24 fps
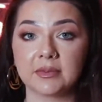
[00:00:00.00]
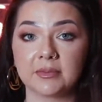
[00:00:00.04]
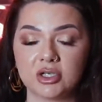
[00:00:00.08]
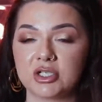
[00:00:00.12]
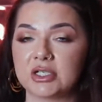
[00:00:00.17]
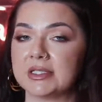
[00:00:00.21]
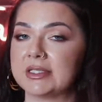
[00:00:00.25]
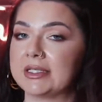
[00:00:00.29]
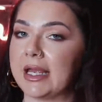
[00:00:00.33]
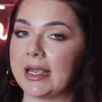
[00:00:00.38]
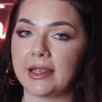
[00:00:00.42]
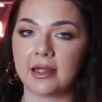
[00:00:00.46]

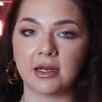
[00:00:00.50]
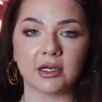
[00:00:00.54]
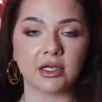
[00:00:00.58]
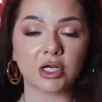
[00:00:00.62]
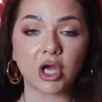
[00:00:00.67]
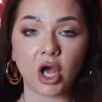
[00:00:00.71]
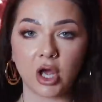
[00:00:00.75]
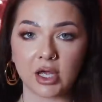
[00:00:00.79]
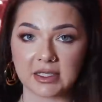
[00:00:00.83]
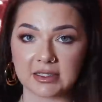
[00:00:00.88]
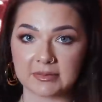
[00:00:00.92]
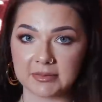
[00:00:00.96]
She's taken a
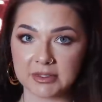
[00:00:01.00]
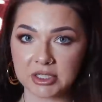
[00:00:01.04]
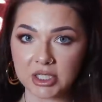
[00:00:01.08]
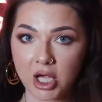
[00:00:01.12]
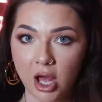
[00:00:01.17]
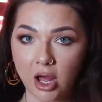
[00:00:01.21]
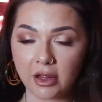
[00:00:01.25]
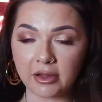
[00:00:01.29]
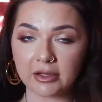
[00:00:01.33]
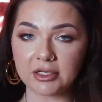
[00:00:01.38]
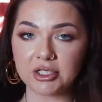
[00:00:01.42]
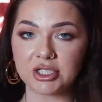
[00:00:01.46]

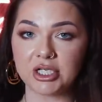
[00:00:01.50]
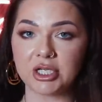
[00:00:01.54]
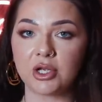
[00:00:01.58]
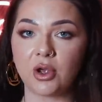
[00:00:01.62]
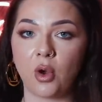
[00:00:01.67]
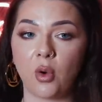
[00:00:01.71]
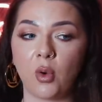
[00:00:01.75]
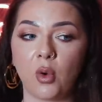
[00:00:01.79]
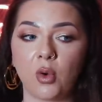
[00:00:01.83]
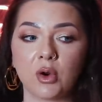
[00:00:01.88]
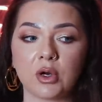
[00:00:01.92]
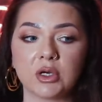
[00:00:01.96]
cosmetology
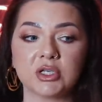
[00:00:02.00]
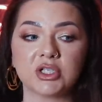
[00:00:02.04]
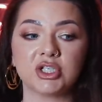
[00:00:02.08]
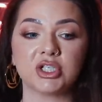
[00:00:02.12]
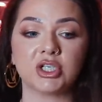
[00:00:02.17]
course.